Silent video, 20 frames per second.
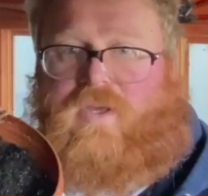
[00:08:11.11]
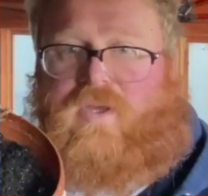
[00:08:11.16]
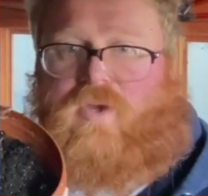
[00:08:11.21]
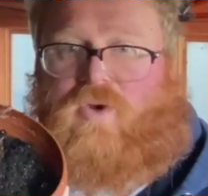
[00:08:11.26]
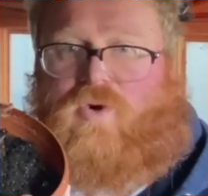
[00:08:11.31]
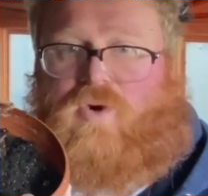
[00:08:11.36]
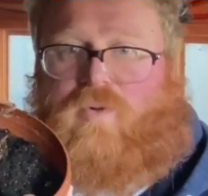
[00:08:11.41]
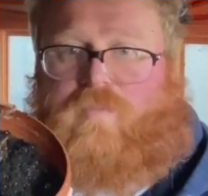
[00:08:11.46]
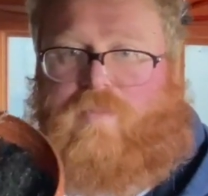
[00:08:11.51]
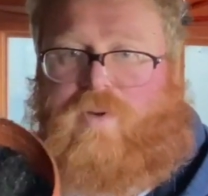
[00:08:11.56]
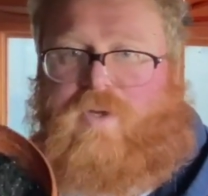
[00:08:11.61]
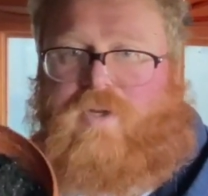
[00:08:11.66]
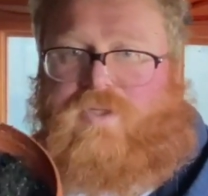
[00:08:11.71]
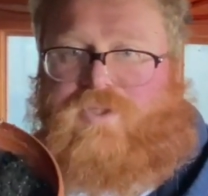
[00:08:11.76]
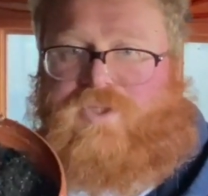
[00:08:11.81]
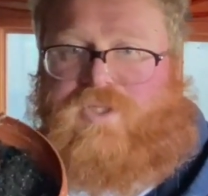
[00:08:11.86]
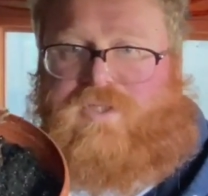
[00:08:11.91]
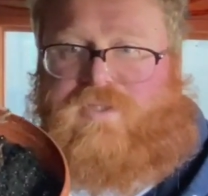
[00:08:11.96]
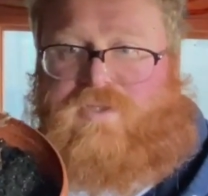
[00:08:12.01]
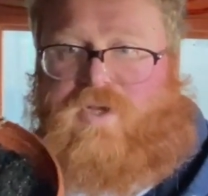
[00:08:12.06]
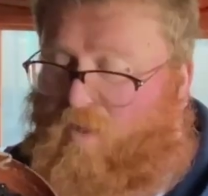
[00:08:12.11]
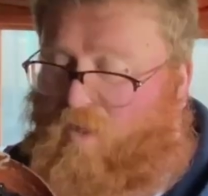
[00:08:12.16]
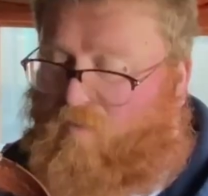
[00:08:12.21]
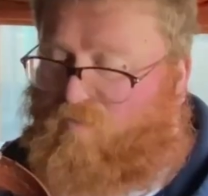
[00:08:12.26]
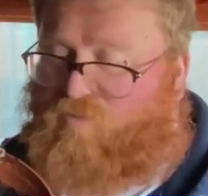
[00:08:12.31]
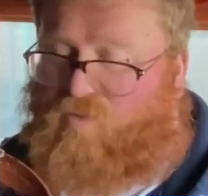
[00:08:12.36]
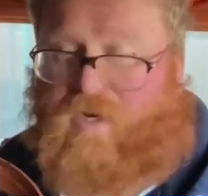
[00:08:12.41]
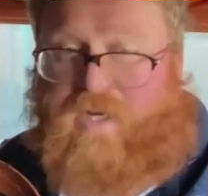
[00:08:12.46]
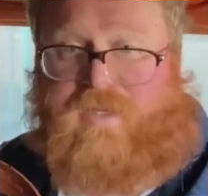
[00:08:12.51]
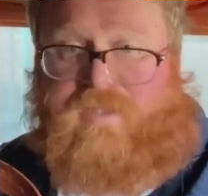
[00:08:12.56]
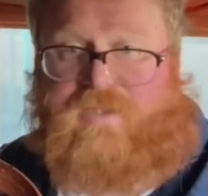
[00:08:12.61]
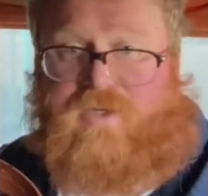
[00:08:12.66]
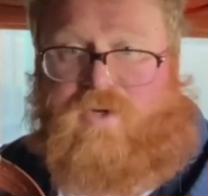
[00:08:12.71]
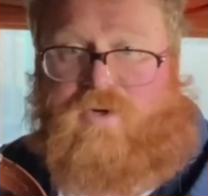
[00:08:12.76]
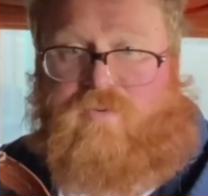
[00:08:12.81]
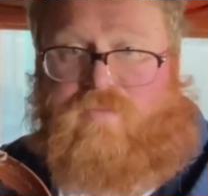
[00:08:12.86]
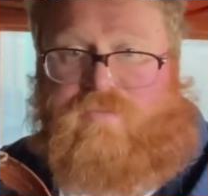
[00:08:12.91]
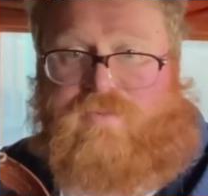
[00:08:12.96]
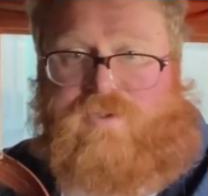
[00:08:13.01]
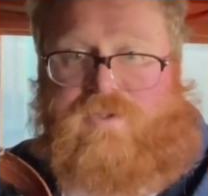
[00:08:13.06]
your purchased hop
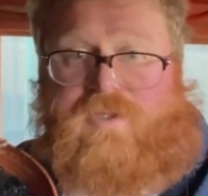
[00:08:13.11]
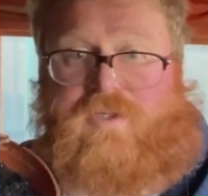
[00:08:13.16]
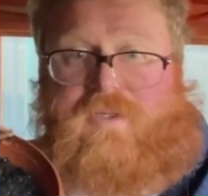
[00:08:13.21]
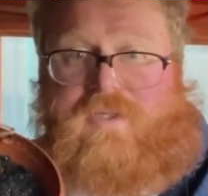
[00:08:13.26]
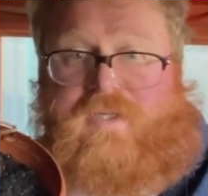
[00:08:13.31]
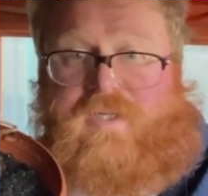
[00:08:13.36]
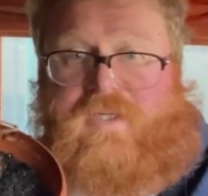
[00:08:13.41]
rhizomes